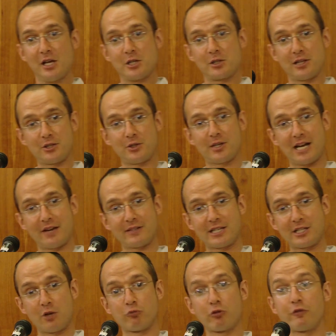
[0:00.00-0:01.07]
So it lets you kind of
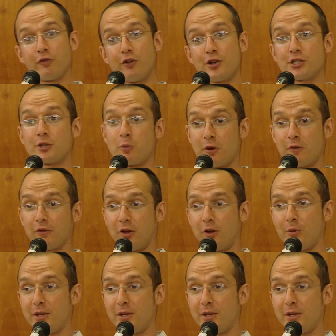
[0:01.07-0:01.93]
essentially reverse the workflow.